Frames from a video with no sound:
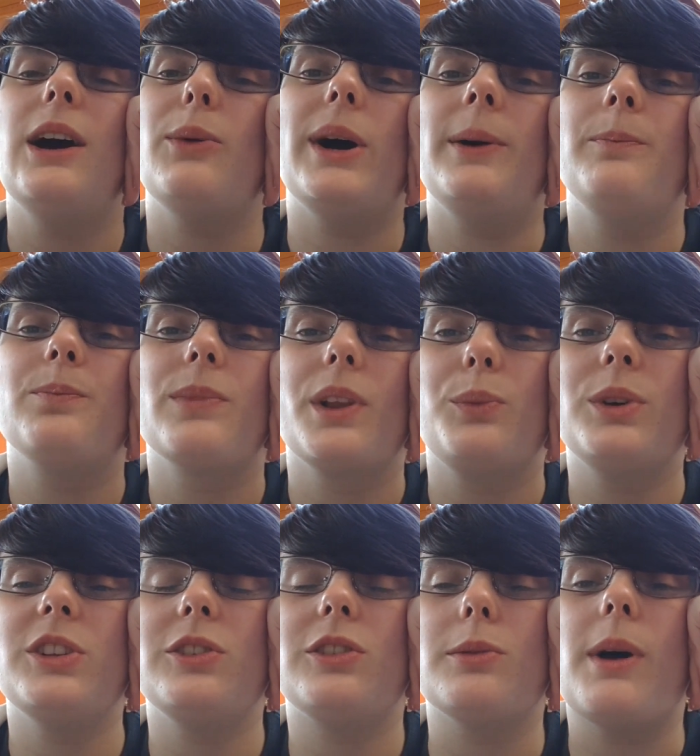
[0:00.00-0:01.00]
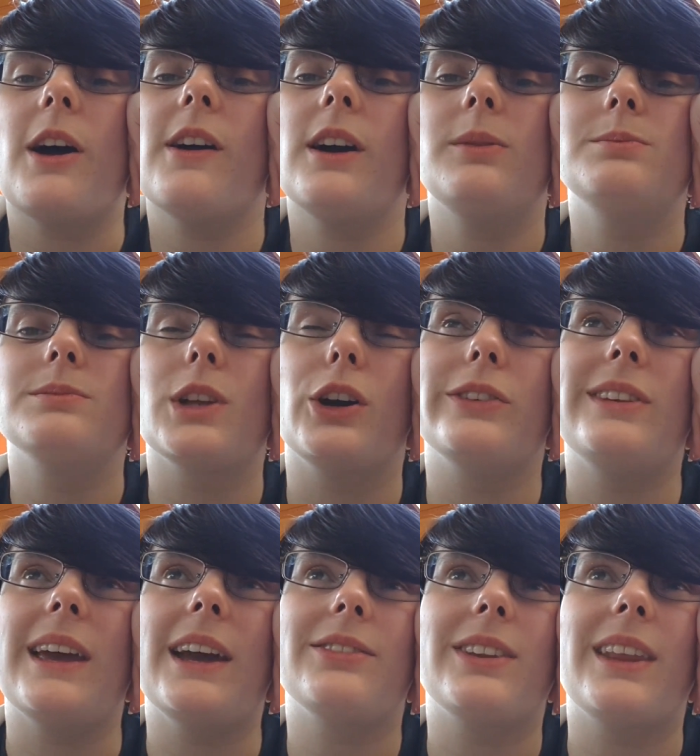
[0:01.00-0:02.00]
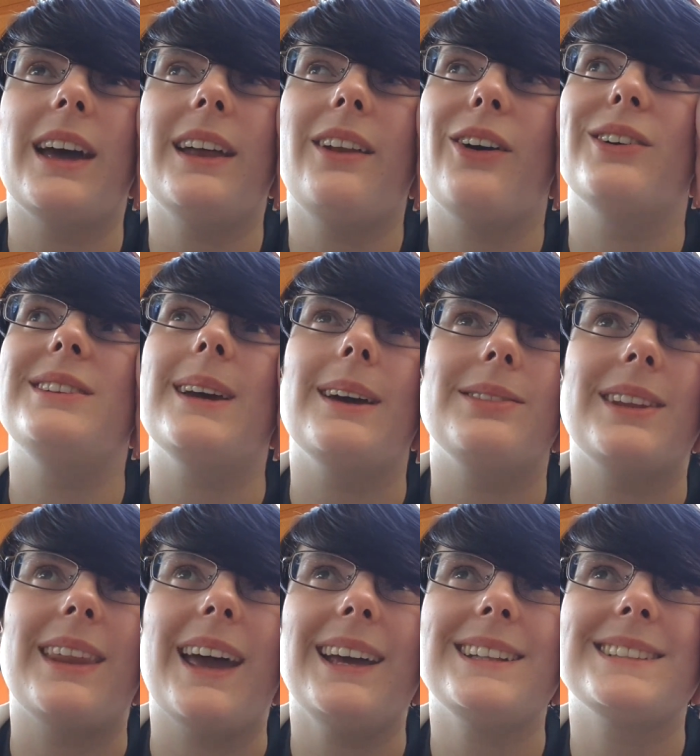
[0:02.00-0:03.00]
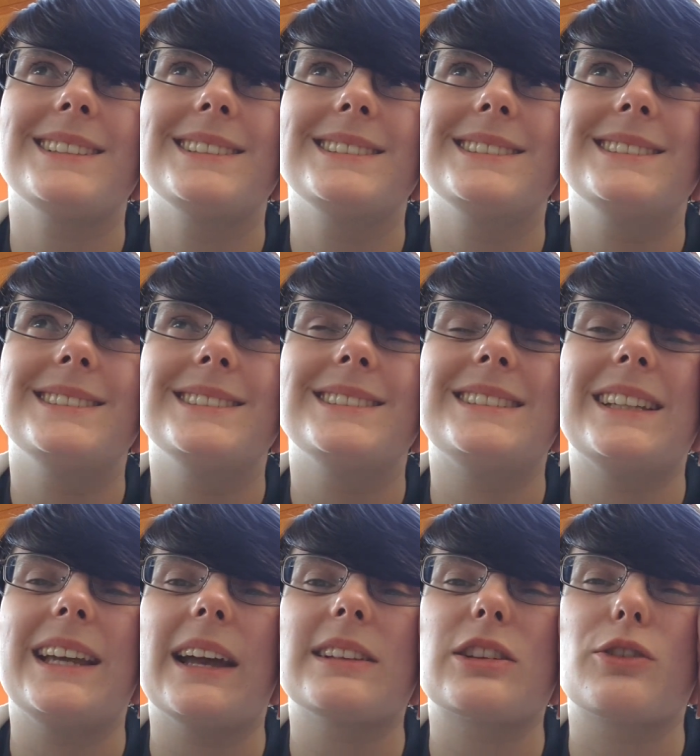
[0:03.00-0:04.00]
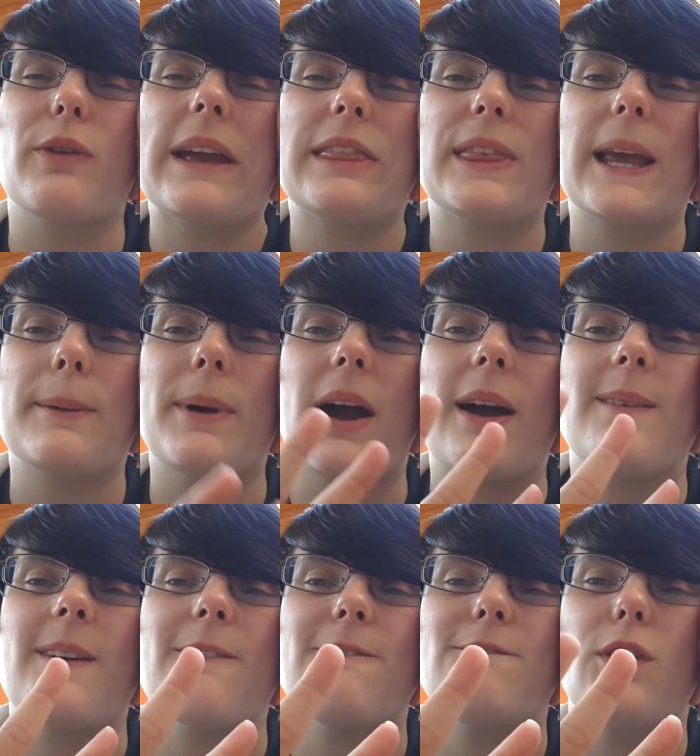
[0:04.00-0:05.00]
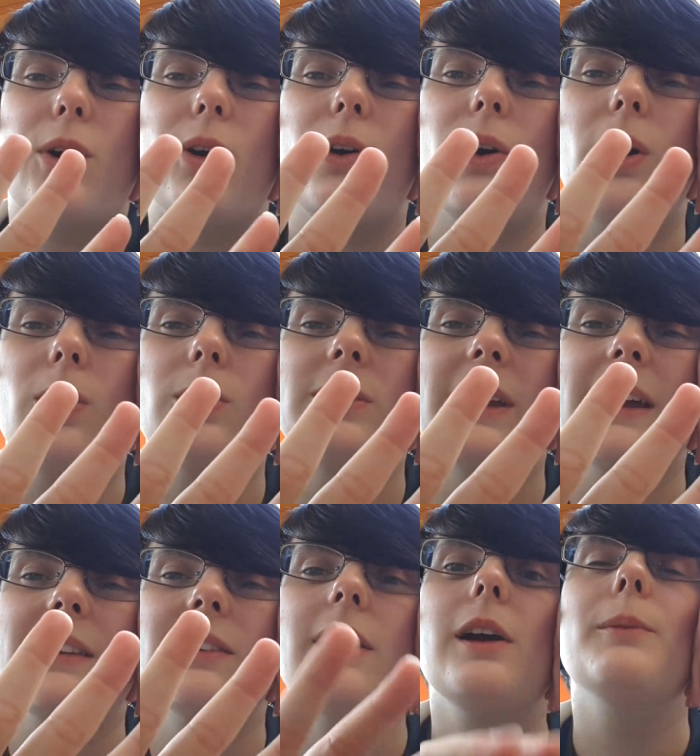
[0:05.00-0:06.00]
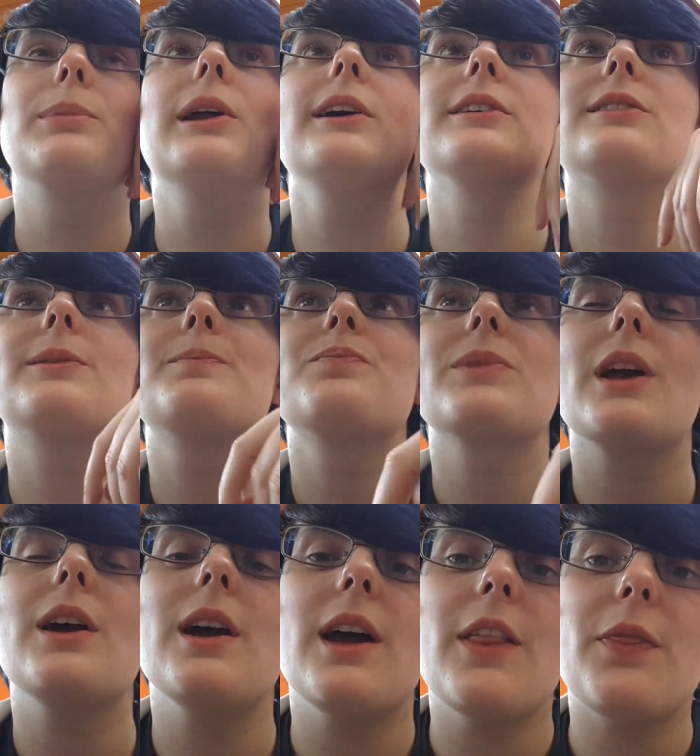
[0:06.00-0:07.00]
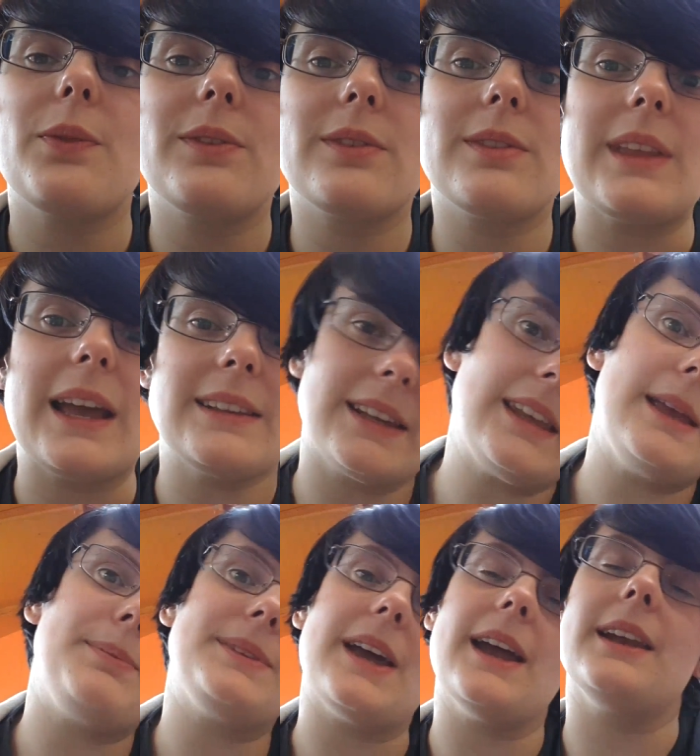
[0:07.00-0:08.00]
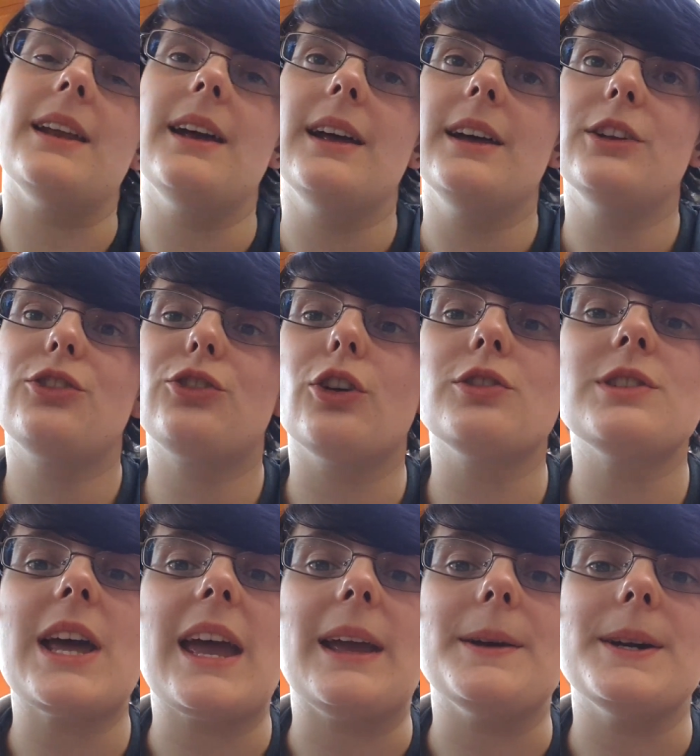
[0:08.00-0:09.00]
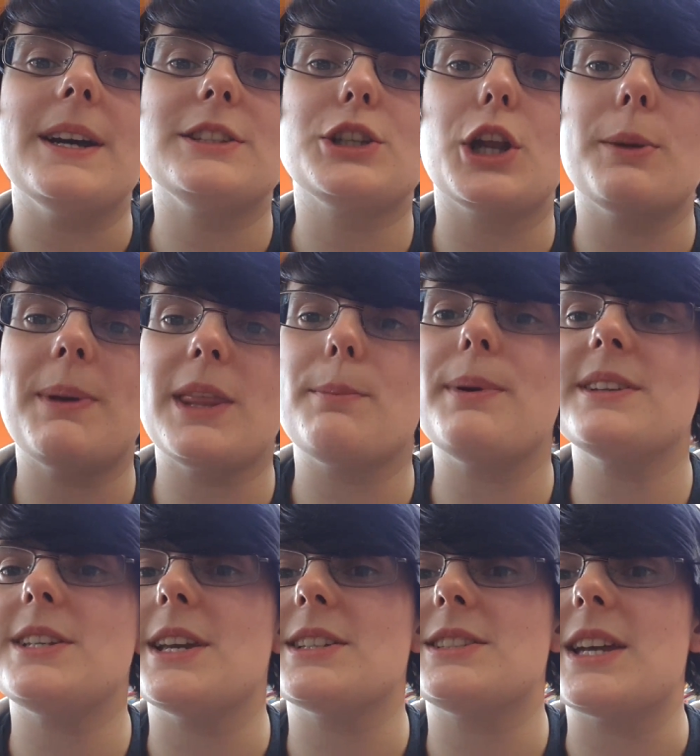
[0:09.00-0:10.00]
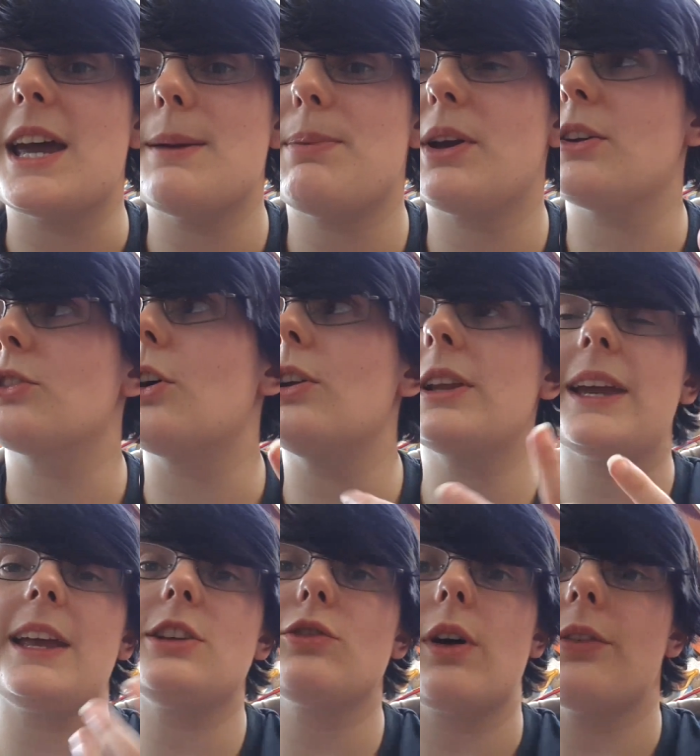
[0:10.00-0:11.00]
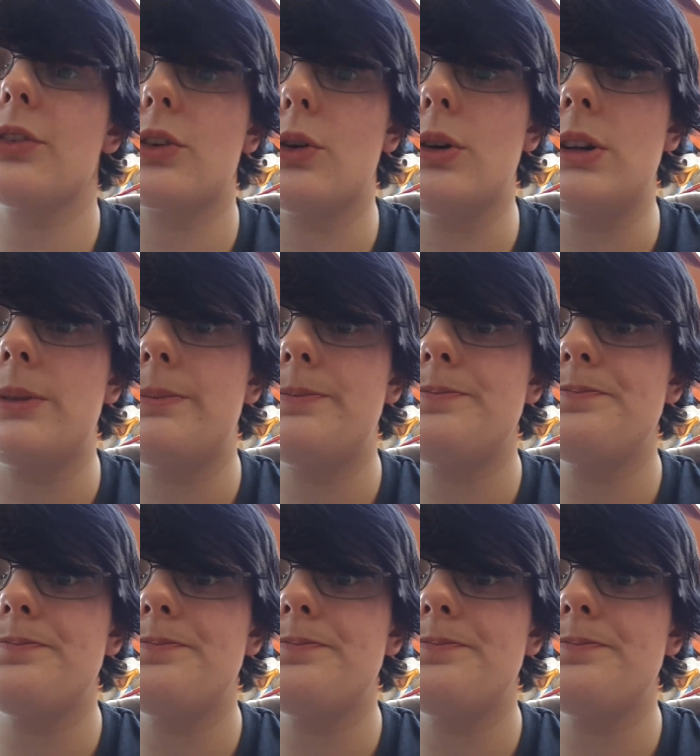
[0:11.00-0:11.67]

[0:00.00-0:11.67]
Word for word: Oh well, we'll do it tomorrow, or a day after that, or a day after that. So that's a great thing about having four holidays plus as I keep saying, Sunday is going to be the busiest day because all the kids are off school.